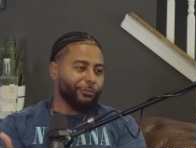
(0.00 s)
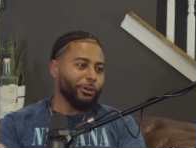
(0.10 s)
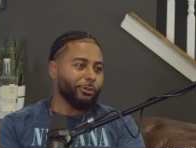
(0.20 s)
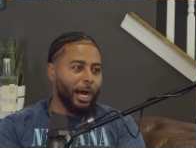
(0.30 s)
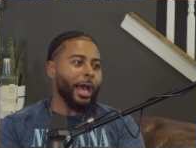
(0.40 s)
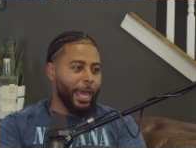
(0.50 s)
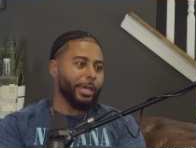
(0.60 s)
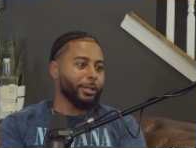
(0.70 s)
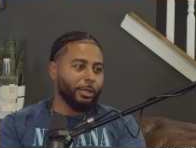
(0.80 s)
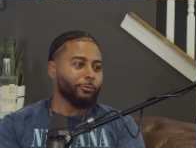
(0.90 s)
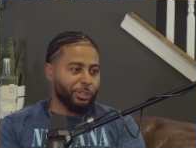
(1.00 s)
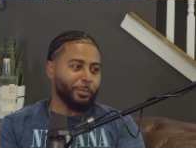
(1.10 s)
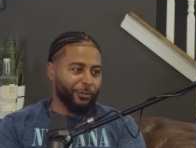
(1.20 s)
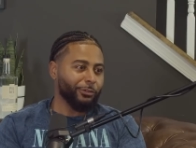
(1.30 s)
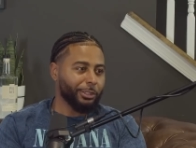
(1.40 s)
her phone, I hang it up
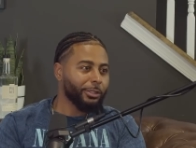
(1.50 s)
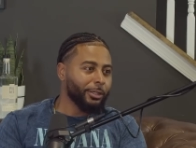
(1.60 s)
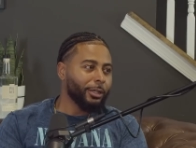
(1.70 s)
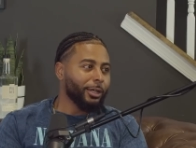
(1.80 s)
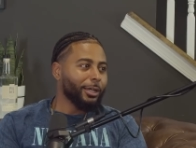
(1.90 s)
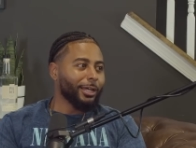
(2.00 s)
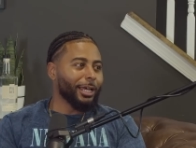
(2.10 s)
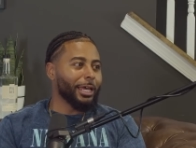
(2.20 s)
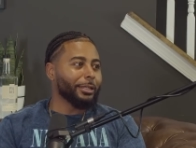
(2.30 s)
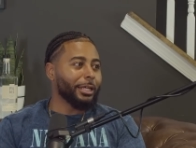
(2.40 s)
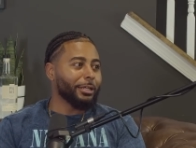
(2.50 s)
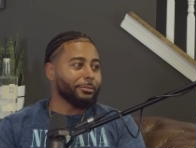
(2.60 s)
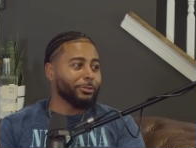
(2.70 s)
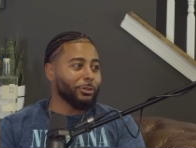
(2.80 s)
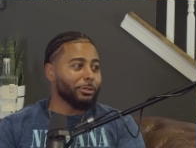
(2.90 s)
respectfully. And
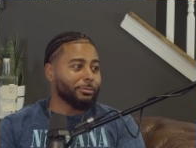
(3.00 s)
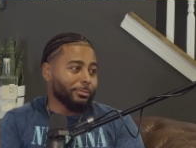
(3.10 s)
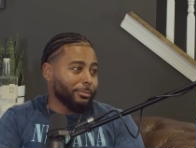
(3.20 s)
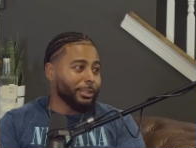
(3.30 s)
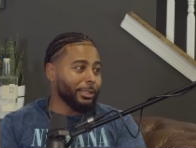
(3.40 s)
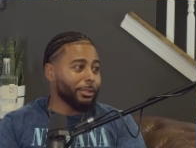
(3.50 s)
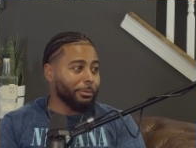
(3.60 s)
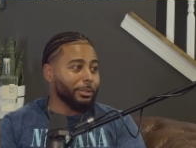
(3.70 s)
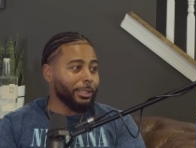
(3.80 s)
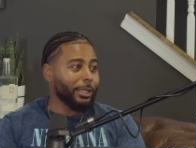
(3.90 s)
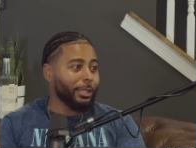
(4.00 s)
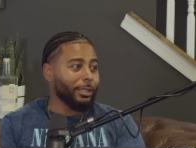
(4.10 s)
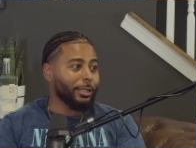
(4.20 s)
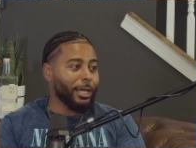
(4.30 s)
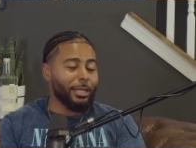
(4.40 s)
then, you know, we did what we
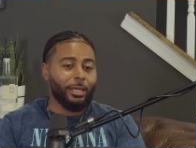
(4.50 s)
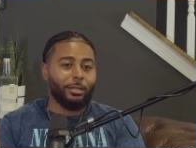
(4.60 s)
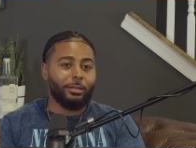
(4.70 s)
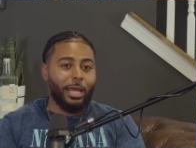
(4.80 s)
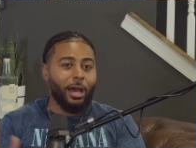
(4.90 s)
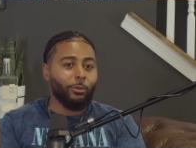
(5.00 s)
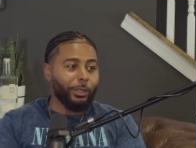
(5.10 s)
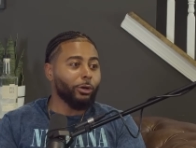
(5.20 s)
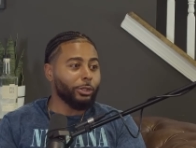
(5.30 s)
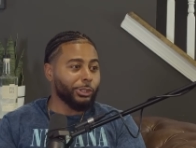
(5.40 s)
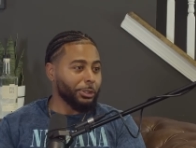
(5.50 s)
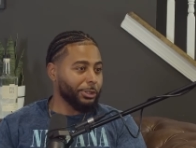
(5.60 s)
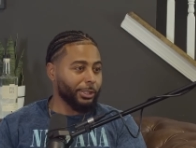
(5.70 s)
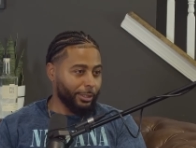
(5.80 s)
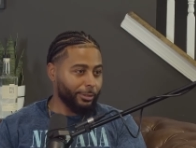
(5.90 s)
did. And then now we go to
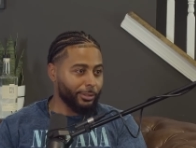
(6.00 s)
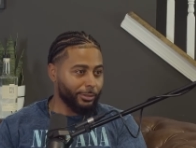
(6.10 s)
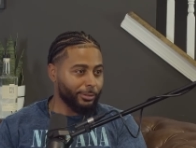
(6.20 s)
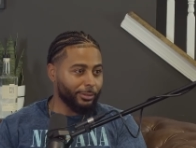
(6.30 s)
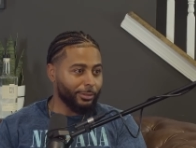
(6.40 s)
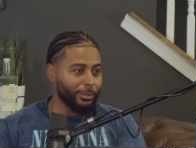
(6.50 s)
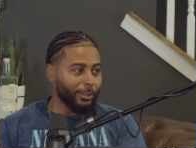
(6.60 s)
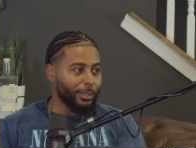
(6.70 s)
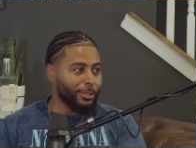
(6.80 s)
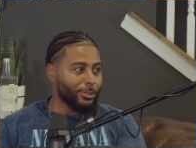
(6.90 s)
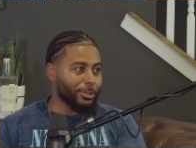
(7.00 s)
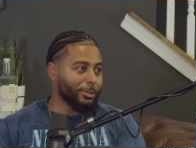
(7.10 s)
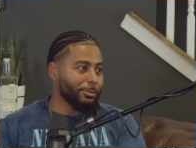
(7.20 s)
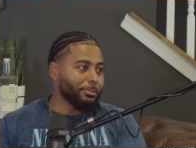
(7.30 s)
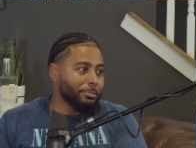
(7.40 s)
church together.
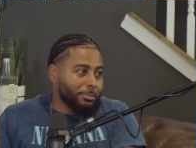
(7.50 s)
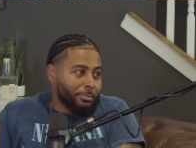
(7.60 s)
So